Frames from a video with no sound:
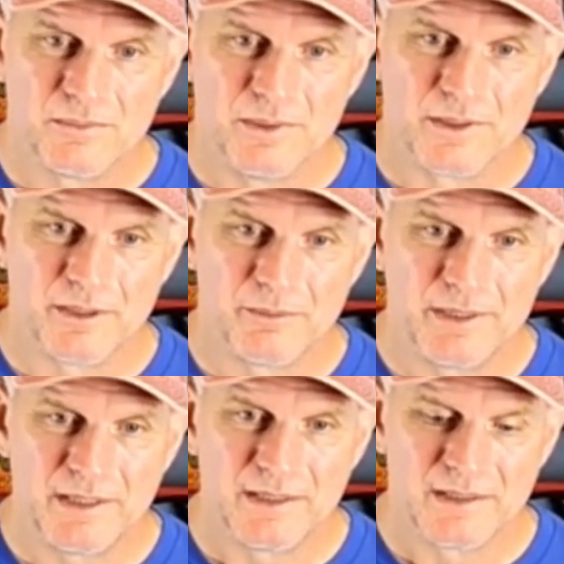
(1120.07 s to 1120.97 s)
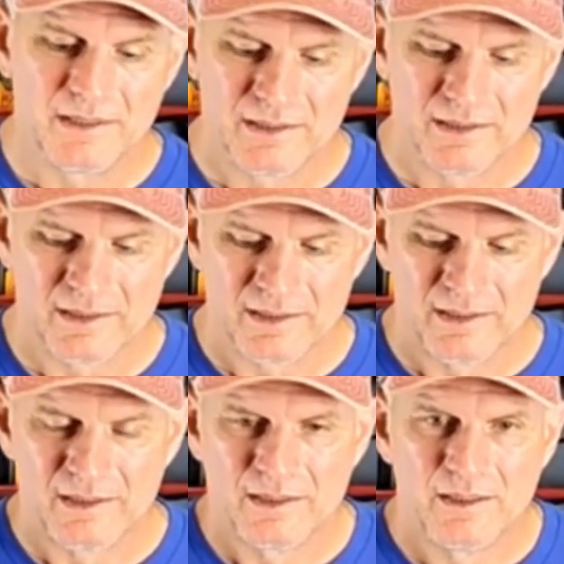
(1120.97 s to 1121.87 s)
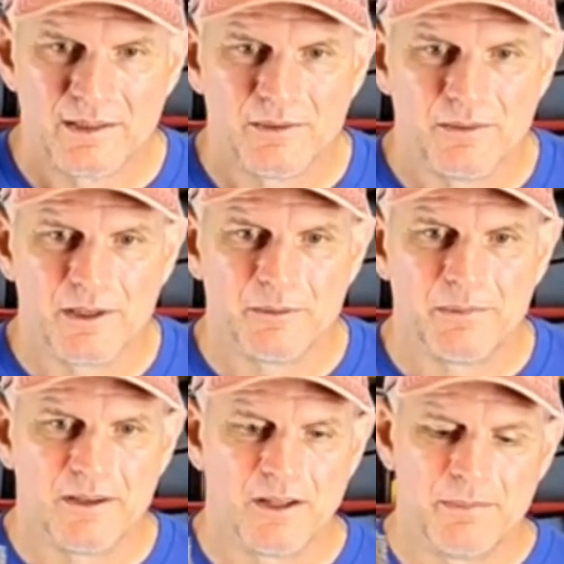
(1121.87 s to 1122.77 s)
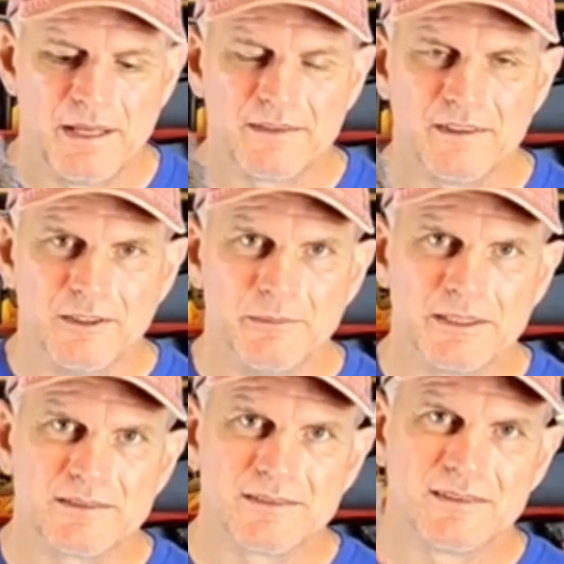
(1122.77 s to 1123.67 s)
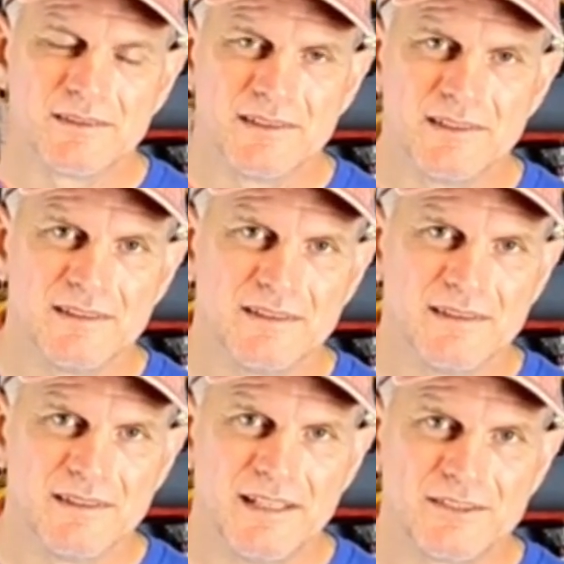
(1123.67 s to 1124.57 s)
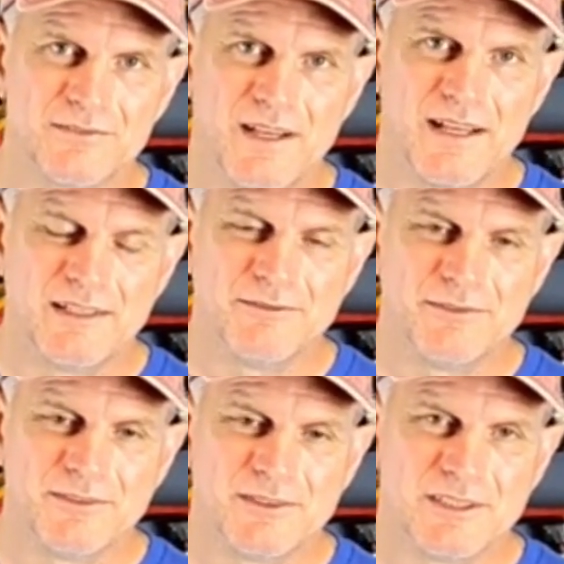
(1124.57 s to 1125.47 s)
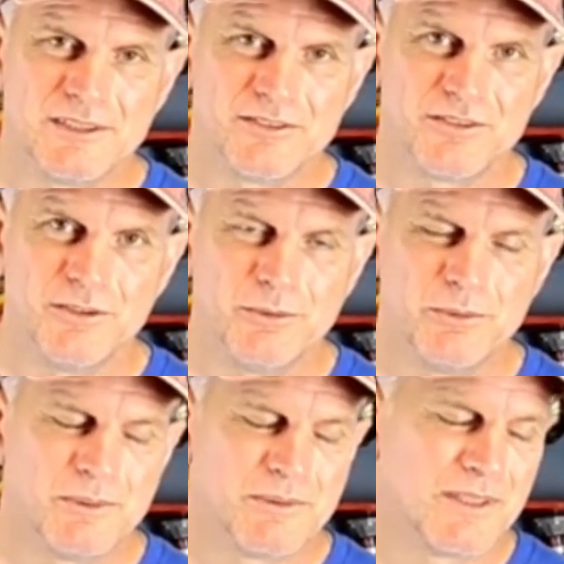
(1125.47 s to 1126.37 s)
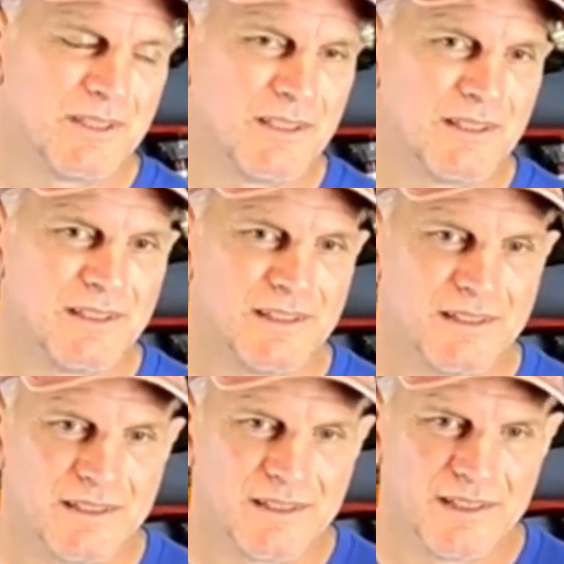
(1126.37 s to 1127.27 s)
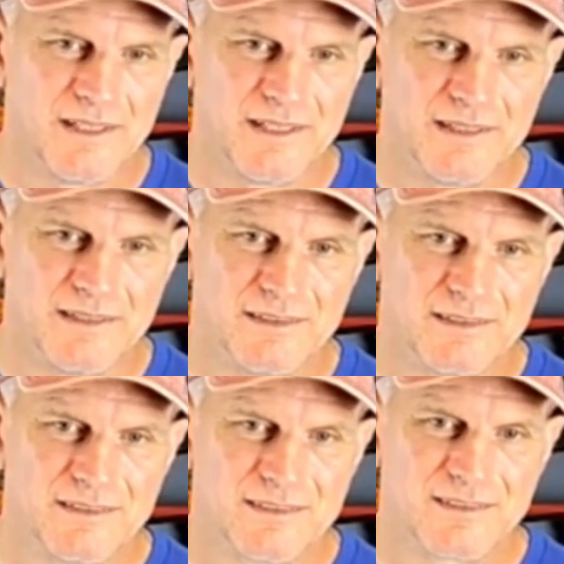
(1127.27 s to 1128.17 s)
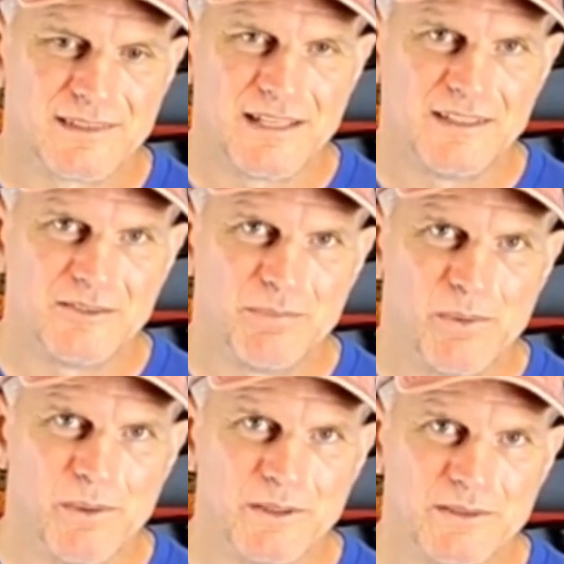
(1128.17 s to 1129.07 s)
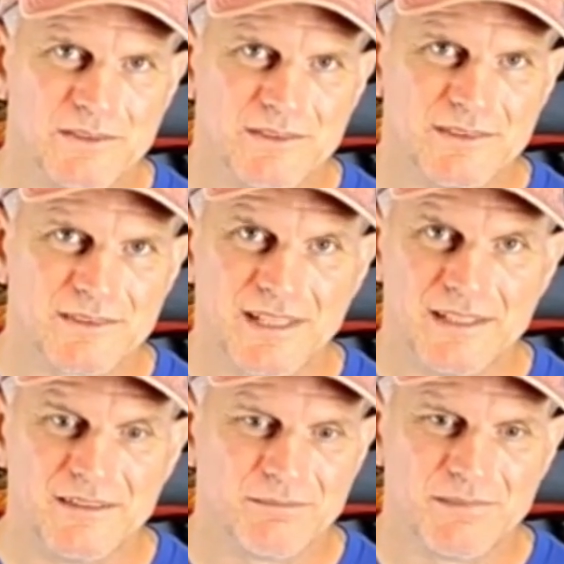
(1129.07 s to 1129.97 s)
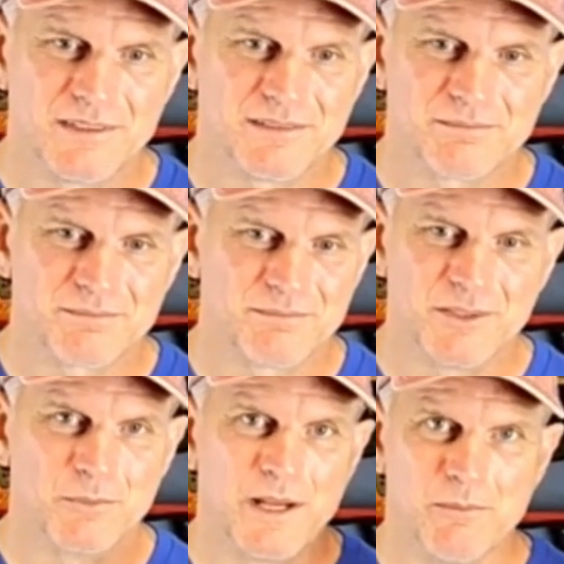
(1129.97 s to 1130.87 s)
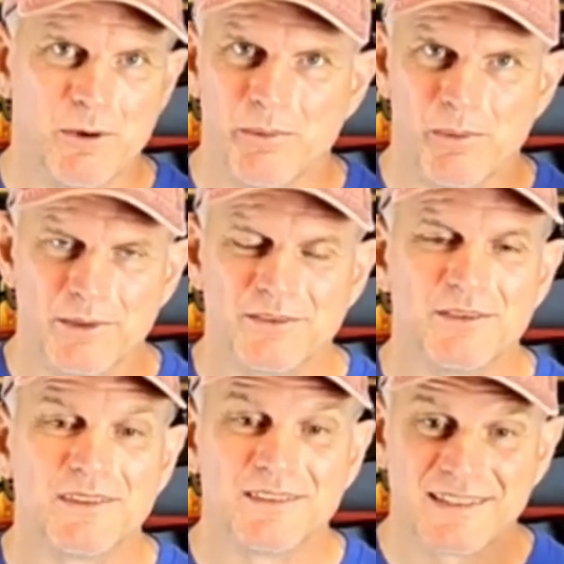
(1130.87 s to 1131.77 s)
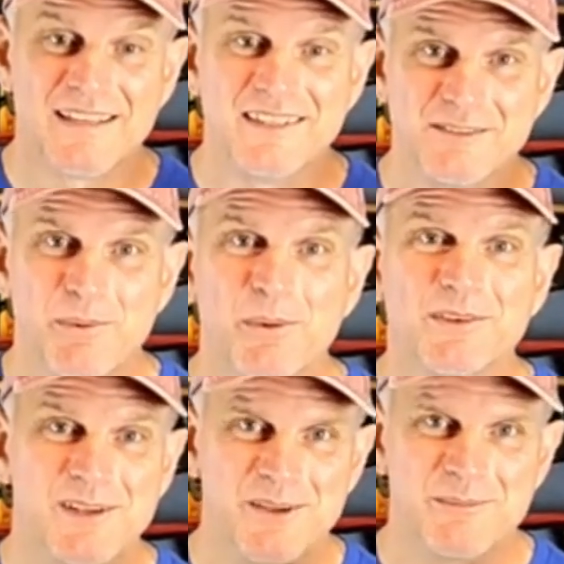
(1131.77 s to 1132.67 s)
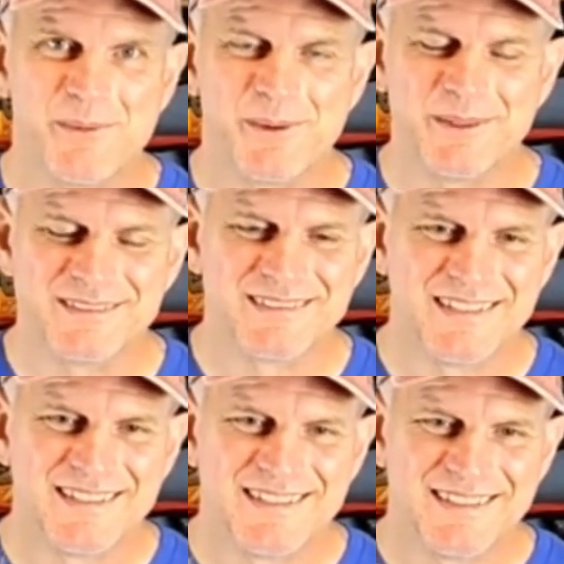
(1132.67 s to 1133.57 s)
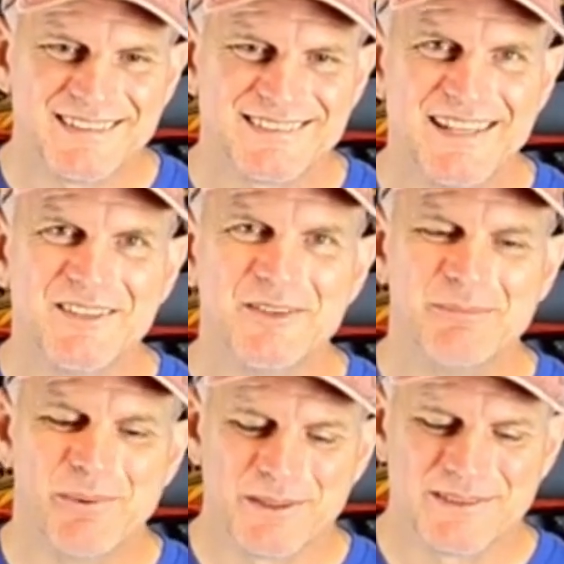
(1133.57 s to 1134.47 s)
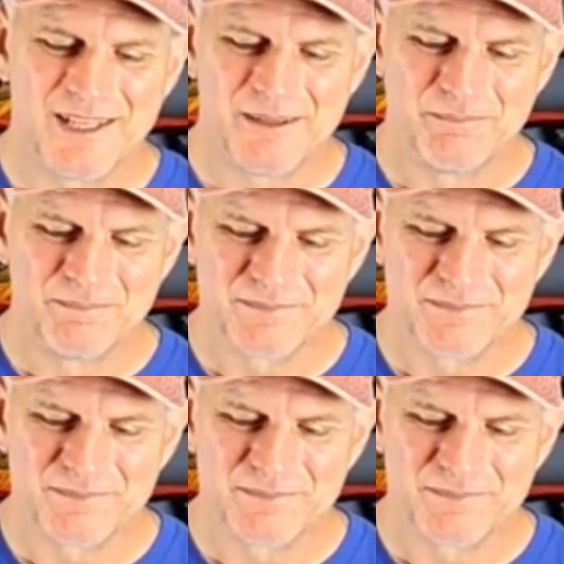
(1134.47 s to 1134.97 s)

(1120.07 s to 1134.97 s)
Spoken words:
we're gonna be we're gonna be all about the Lumix S5 II and skating these boards, skating this. There's way more boards. Skating these boards and other boards, setting new boards up,